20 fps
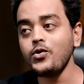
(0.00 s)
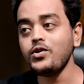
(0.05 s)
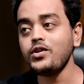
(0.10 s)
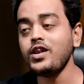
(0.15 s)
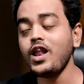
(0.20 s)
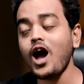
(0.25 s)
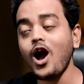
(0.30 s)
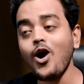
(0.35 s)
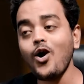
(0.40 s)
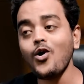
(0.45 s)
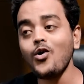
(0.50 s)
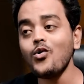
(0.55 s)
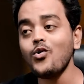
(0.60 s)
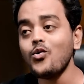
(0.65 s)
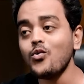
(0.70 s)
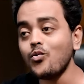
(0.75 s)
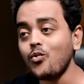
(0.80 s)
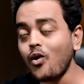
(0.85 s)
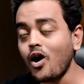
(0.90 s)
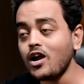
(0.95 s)
now
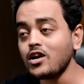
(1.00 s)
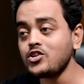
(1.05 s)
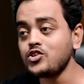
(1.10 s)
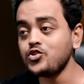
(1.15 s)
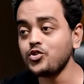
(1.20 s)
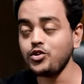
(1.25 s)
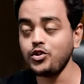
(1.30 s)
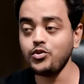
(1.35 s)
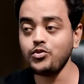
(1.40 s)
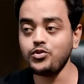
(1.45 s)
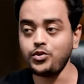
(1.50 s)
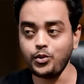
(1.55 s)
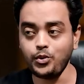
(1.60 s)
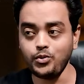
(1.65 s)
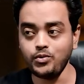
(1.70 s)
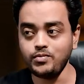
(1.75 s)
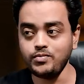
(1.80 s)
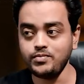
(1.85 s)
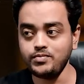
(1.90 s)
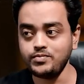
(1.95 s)
what should you
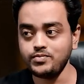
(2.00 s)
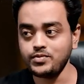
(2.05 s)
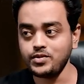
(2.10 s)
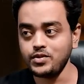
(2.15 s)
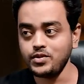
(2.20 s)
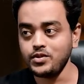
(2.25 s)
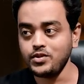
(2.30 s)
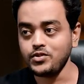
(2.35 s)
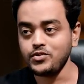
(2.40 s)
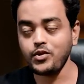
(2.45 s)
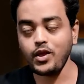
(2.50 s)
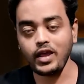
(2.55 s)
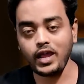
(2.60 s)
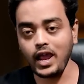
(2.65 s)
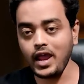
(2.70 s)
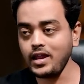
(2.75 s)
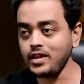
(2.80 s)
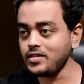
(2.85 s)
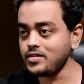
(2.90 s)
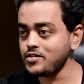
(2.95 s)
do? So
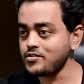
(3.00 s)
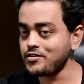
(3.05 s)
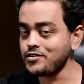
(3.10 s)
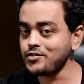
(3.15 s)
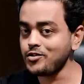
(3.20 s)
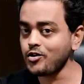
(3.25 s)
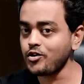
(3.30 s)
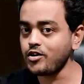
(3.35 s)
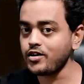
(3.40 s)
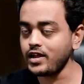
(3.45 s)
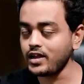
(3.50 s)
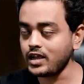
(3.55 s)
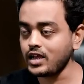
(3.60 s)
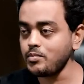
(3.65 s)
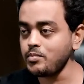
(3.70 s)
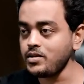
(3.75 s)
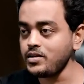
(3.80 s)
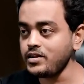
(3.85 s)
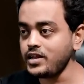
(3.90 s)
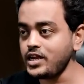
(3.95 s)
again, this is not a
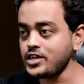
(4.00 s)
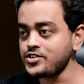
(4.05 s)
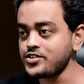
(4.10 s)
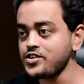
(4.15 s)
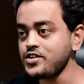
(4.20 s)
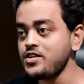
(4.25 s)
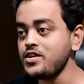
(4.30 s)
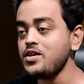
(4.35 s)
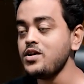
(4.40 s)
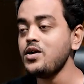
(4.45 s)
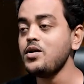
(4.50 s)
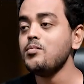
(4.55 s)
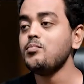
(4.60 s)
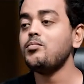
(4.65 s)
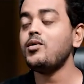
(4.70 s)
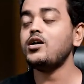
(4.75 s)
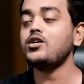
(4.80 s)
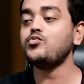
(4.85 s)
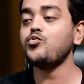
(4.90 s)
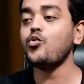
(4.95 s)
recommendation, But